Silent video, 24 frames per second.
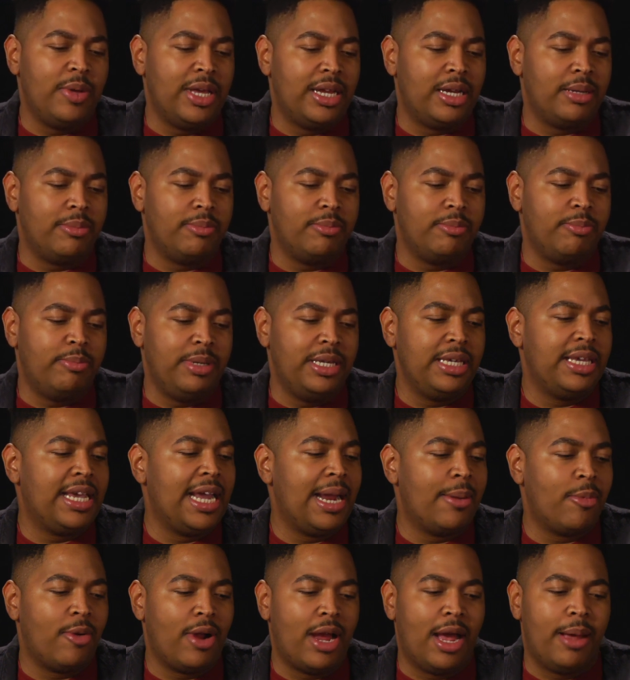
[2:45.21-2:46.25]
We had a B
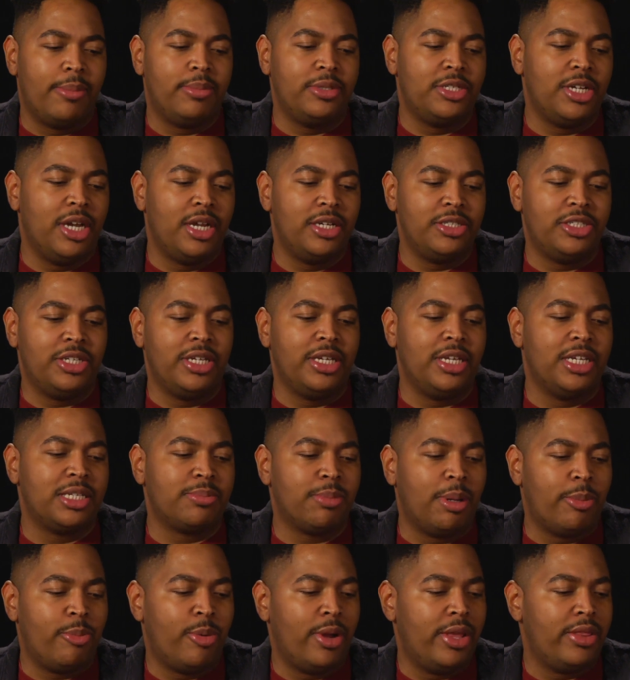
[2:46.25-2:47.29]
camera op, John
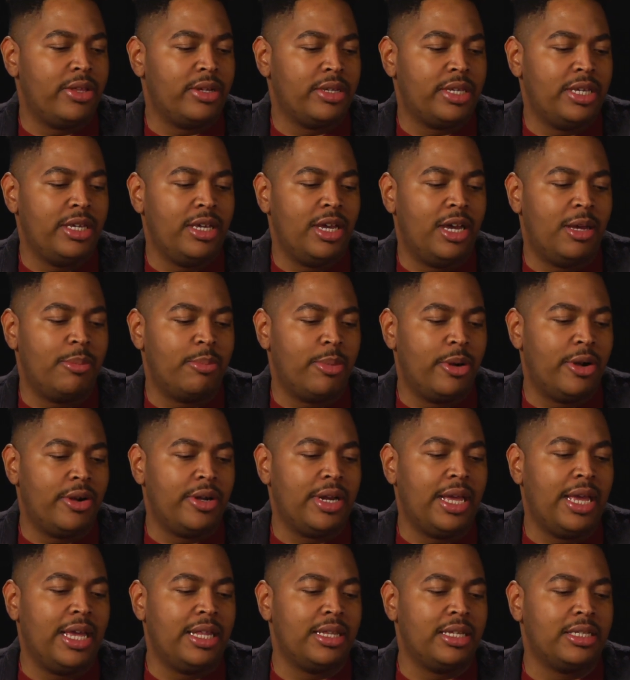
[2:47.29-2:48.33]
Genius, my brother, Keon
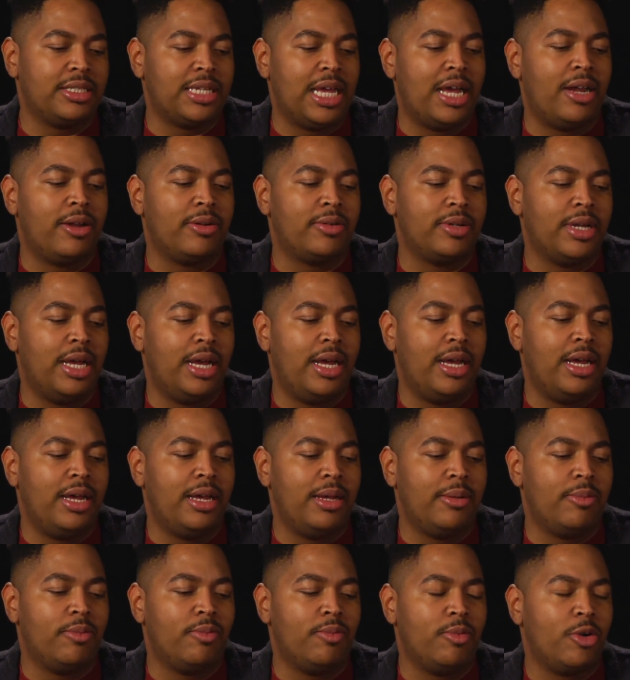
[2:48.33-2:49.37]
Burt, and the sound
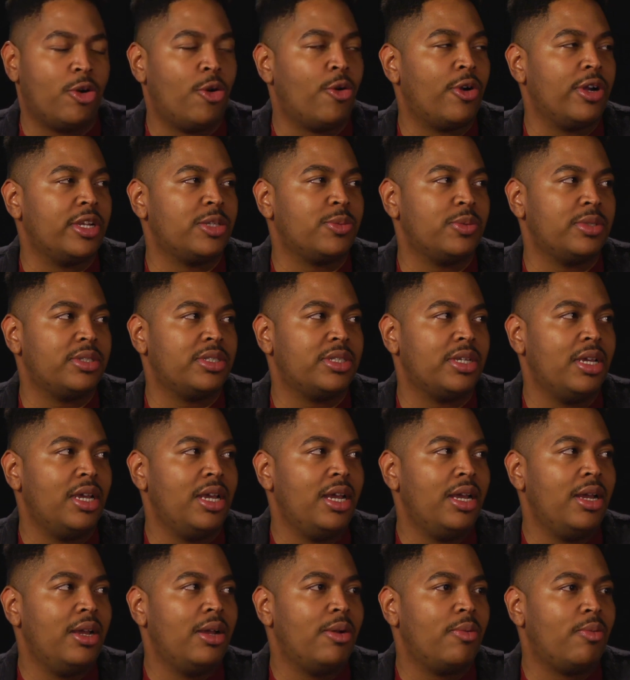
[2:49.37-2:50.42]
recordist was
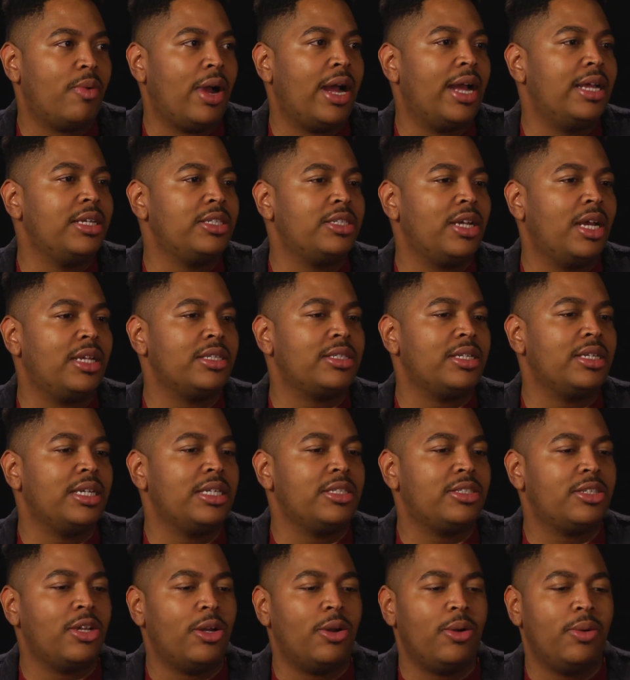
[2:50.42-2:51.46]
Ryan Johnson.
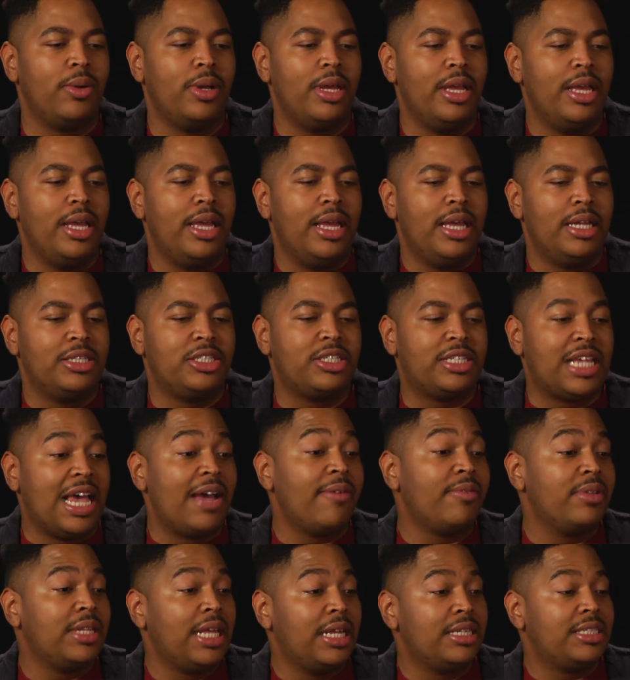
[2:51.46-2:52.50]
And so just
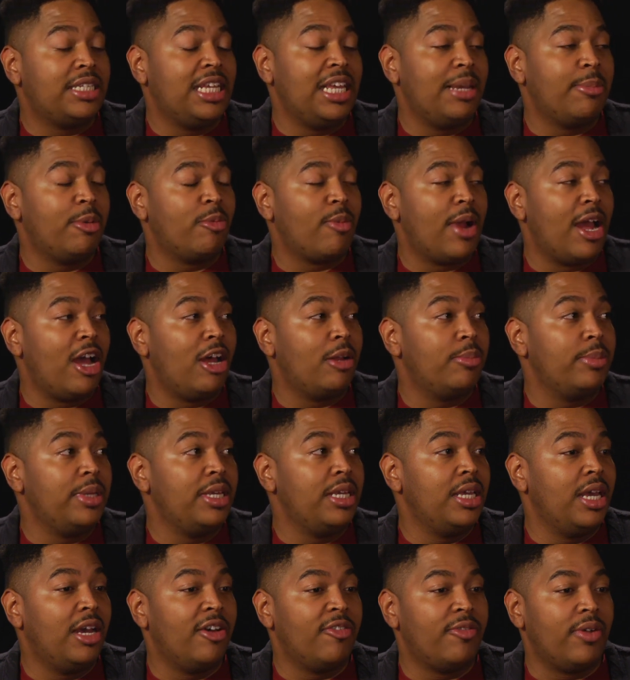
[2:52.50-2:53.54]
having that team around
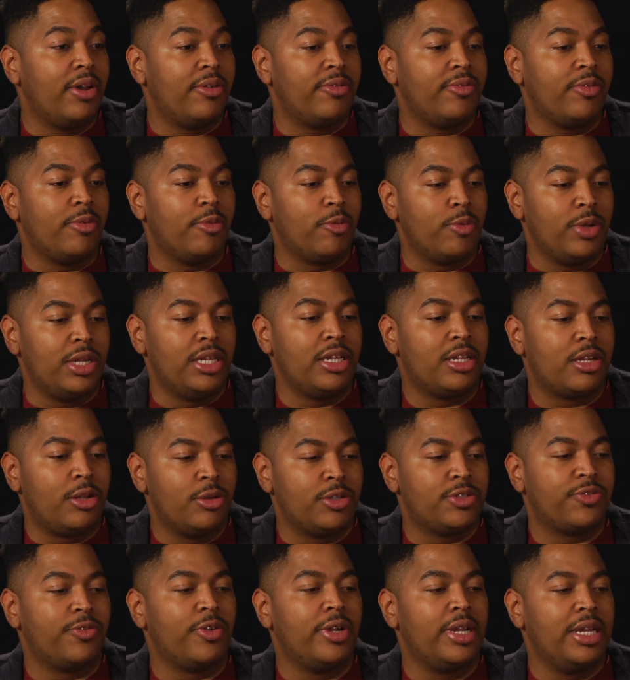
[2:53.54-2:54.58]
me of really
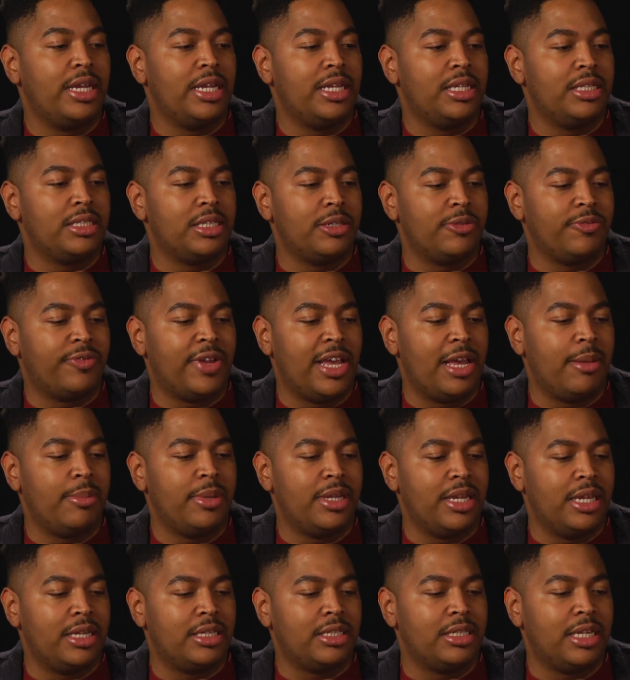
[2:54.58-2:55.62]
close friends and
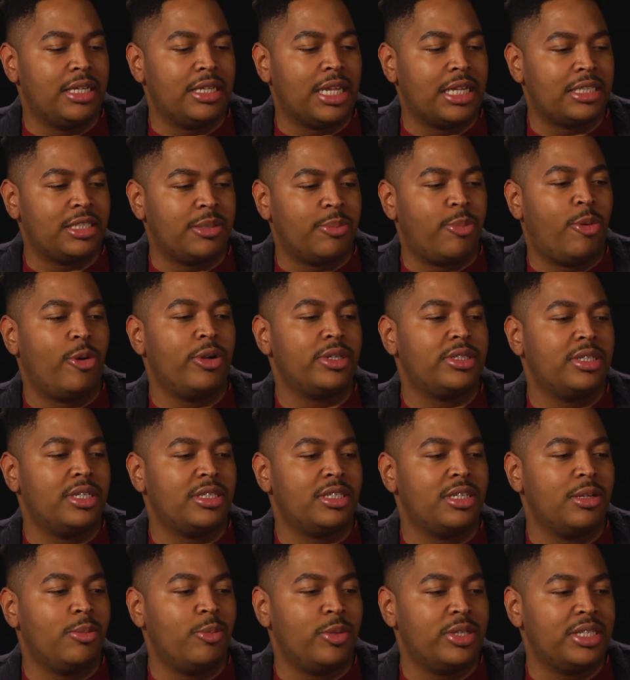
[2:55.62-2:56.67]
family and that support
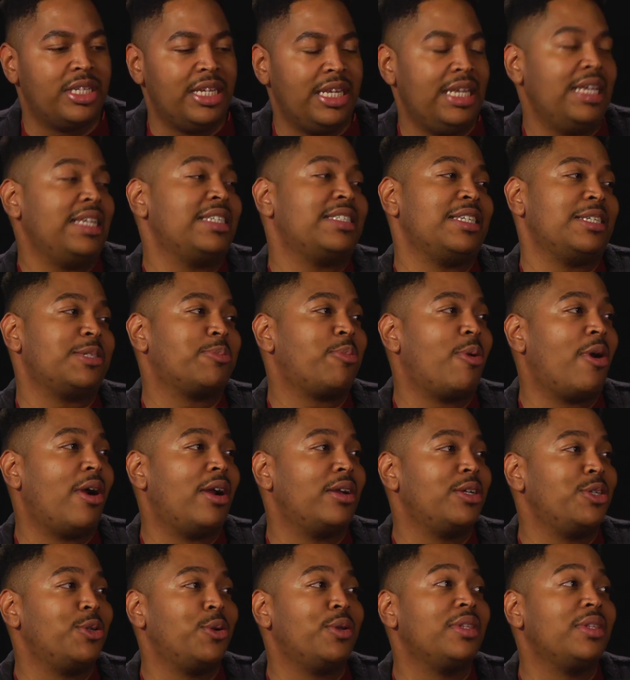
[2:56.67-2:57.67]
system was the easiest part.